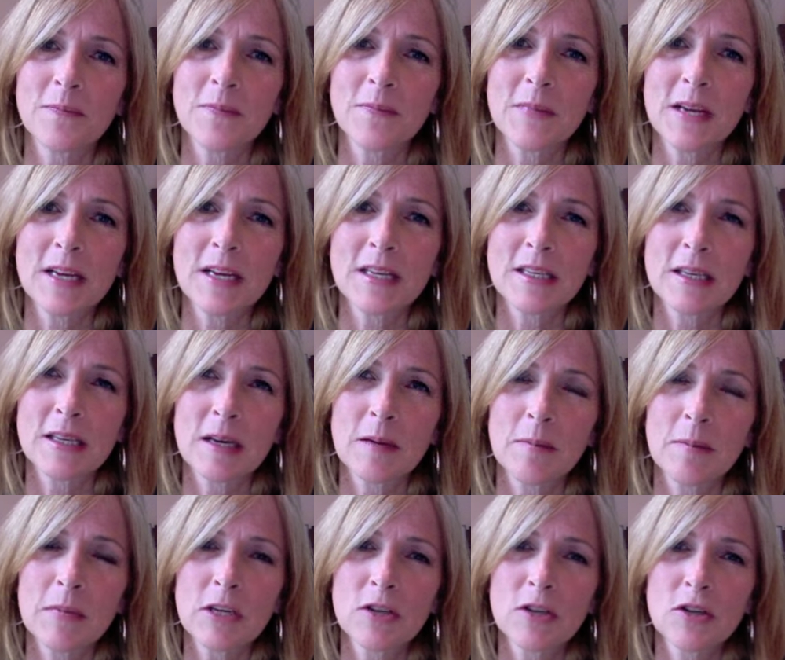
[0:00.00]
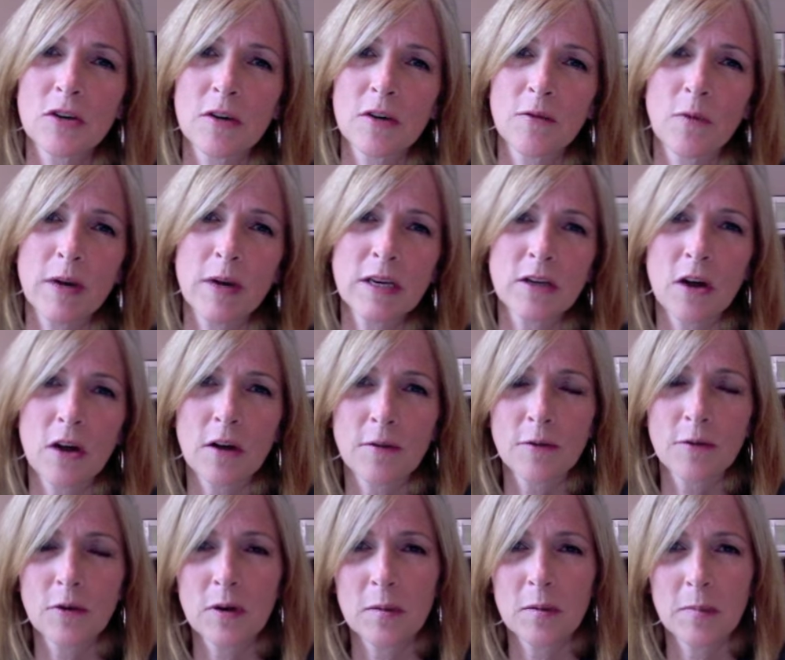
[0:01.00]
It's a mixture of wet dog
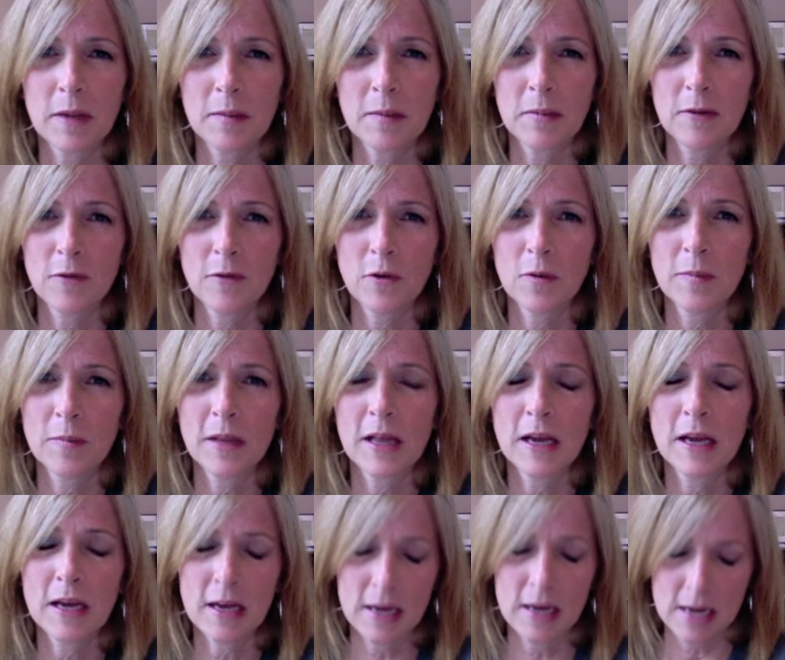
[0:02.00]
food and baby formula,